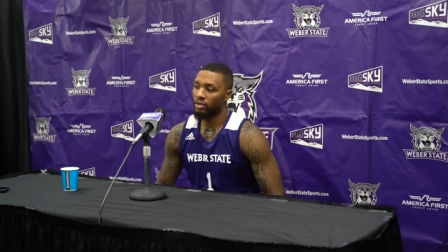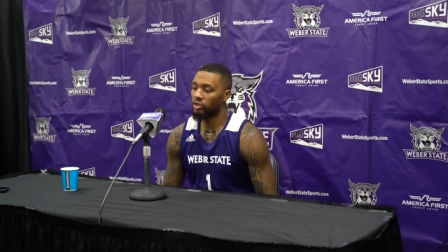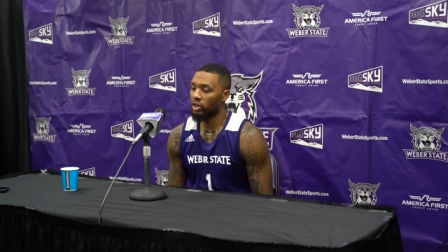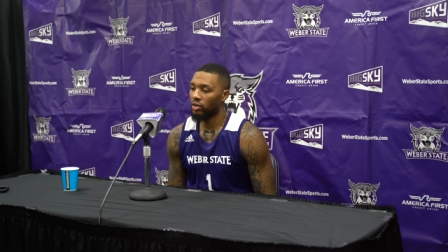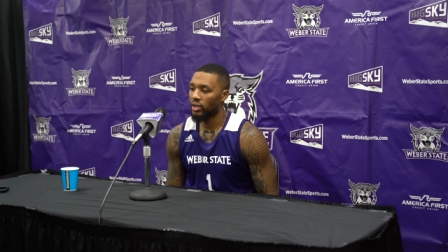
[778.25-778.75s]
you
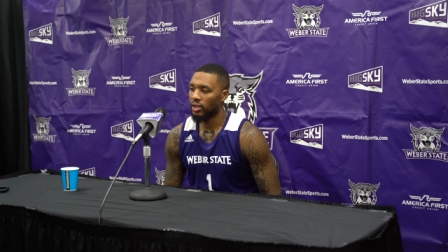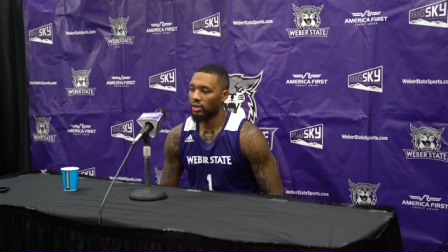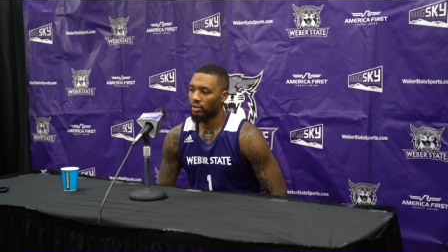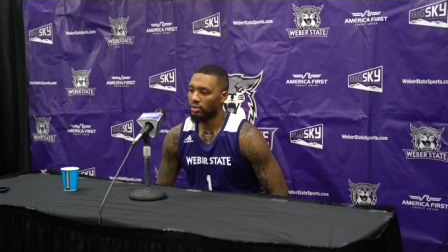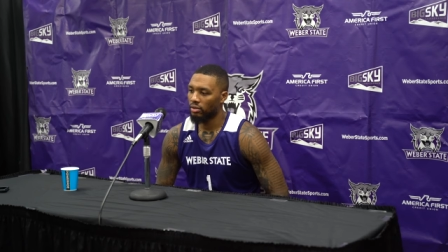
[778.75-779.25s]
know,
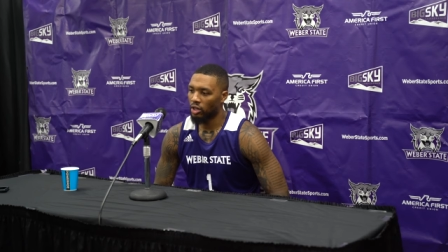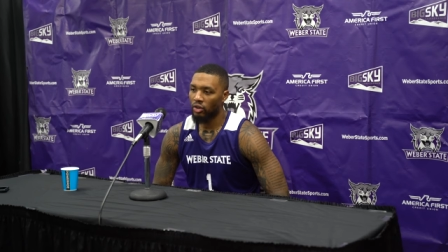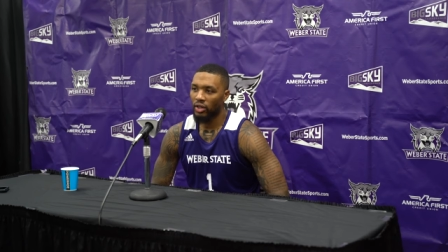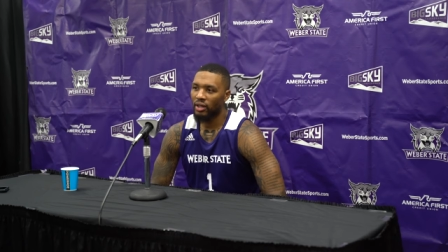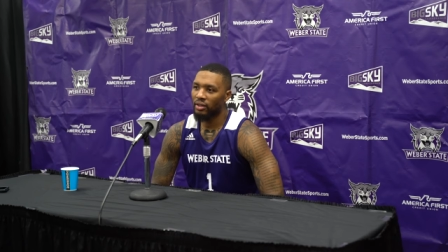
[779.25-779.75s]
uh,
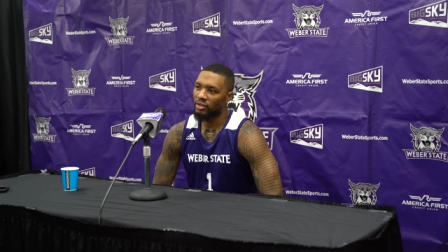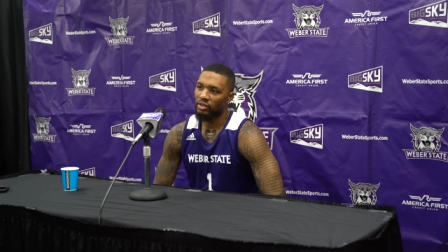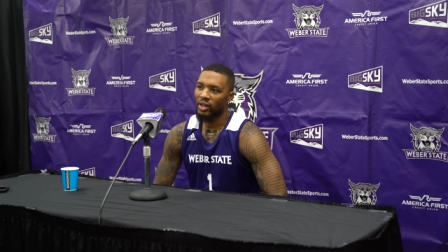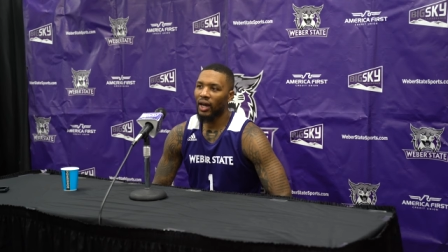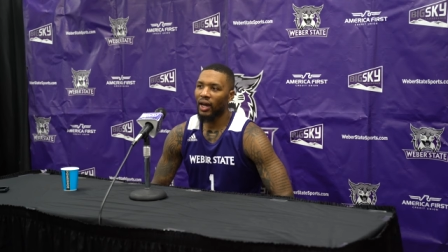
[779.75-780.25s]
Cody
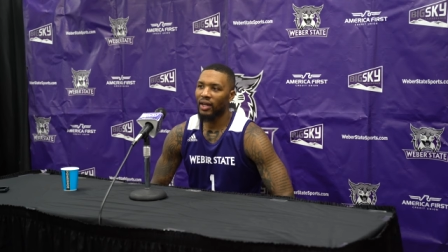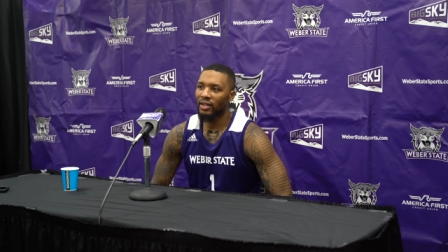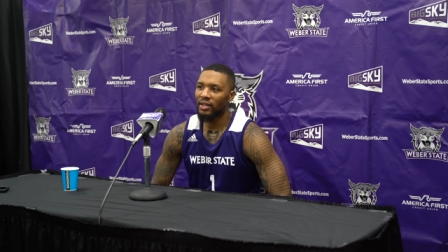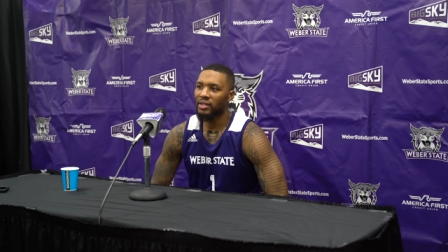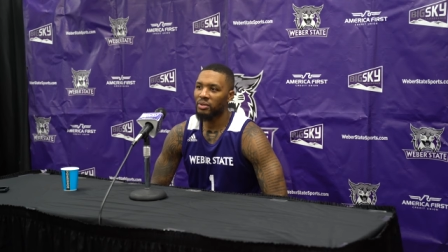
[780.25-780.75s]
hit, got
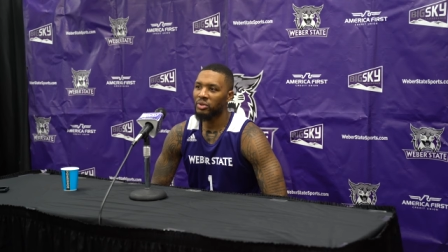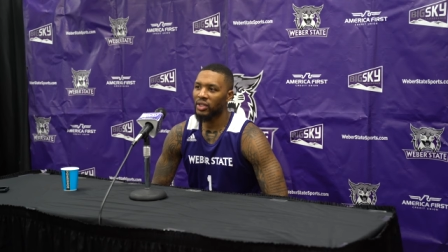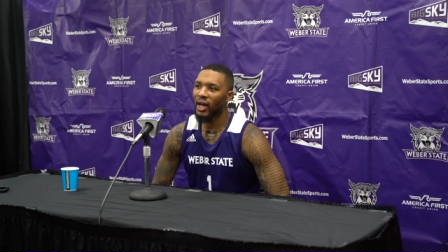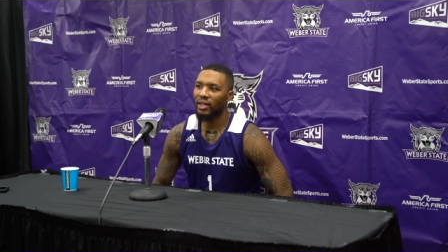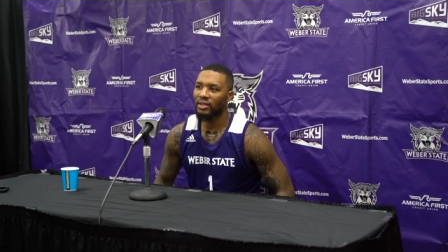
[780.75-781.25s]
hot. He hit some
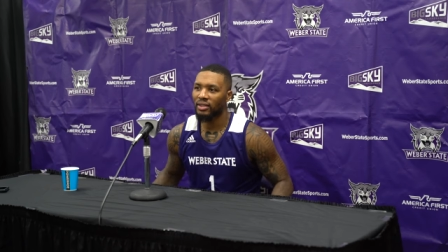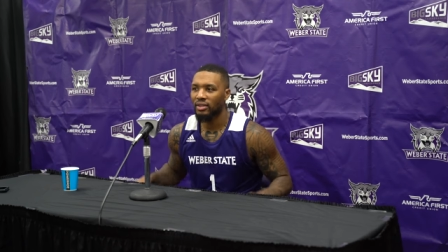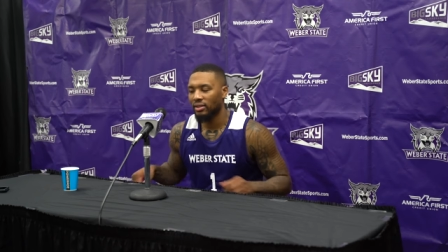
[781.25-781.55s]
shots.